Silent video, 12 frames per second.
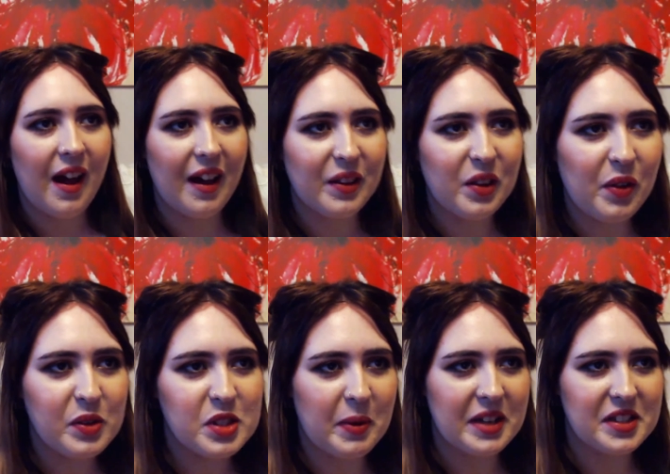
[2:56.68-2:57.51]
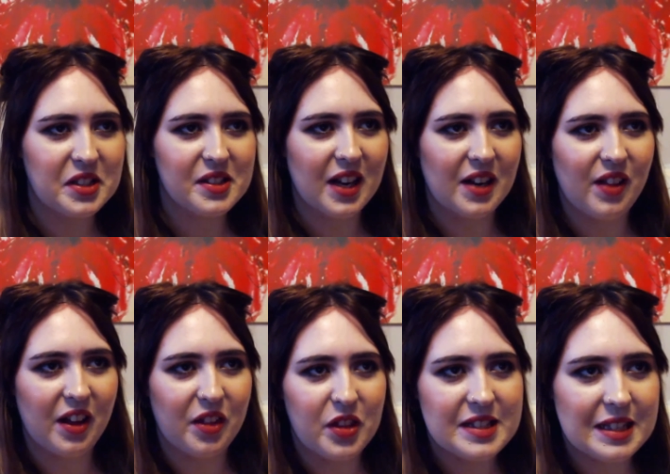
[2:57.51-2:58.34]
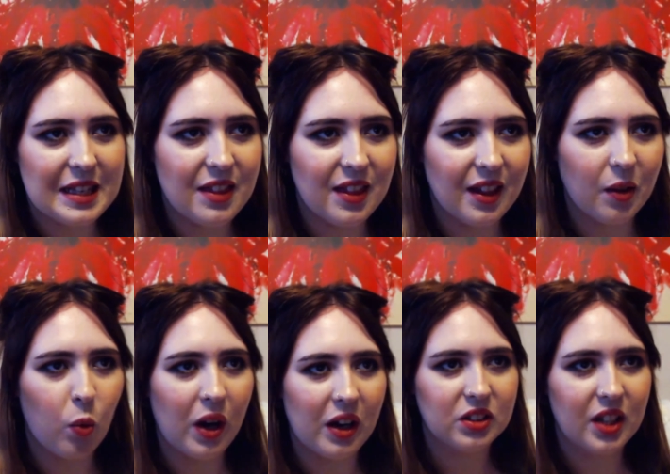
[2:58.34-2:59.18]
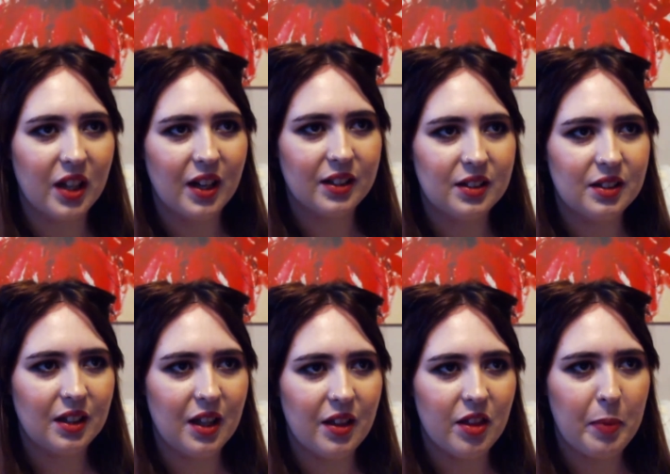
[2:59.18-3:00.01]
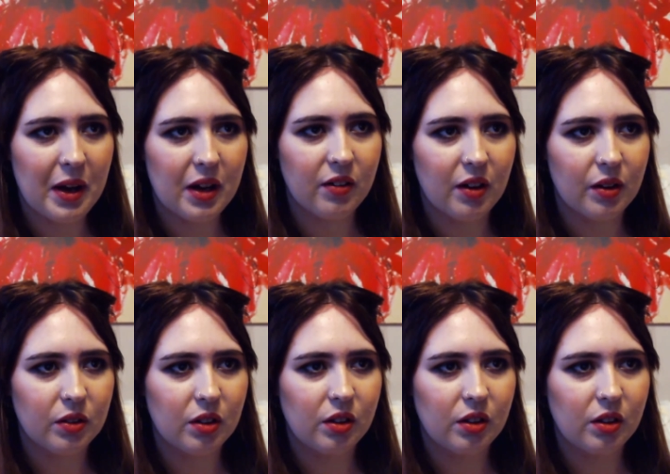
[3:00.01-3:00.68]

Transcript: I love how Sebastian's kind of like the seething wild card in the background.